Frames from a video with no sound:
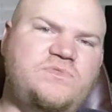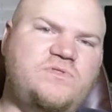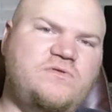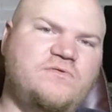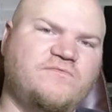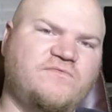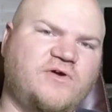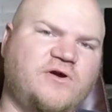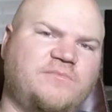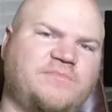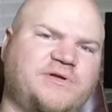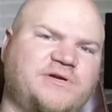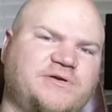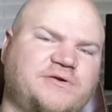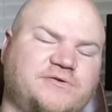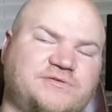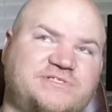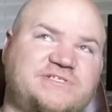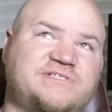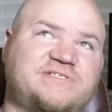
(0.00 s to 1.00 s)

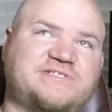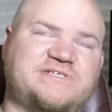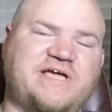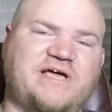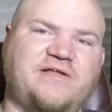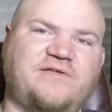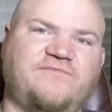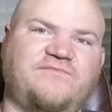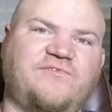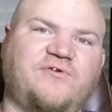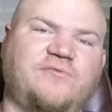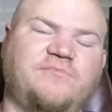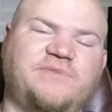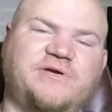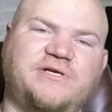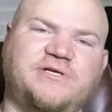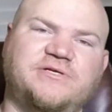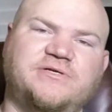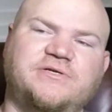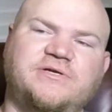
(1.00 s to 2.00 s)
fermenter or 6-gallon
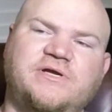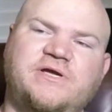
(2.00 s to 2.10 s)
fermenter,